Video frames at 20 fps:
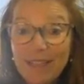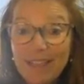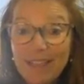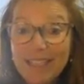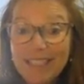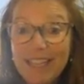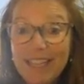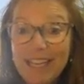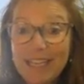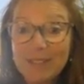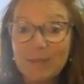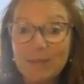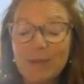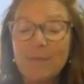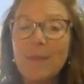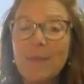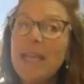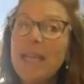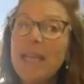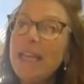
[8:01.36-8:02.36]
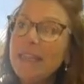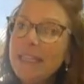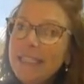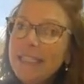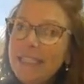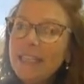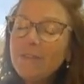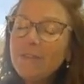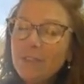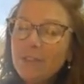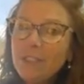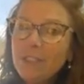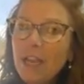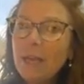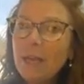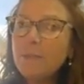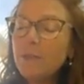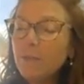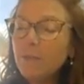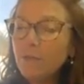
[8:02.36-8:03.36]
in this classroom. The different
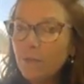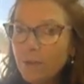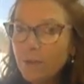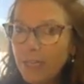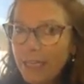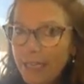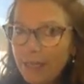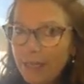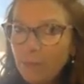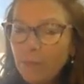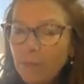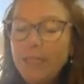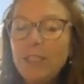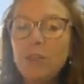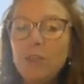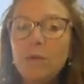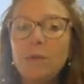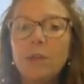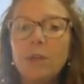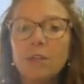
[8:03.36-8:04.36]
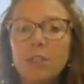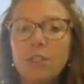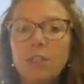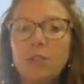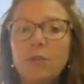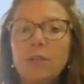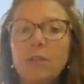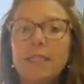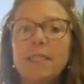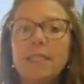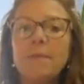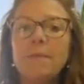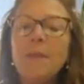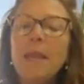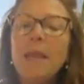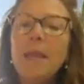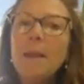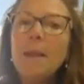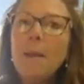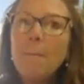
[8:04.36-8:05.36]
types of reading we do with our students.
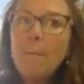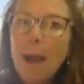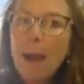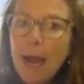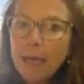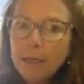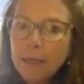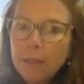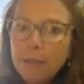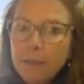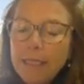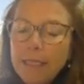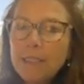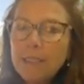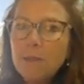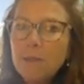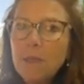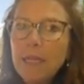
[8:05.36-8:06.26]
Model is,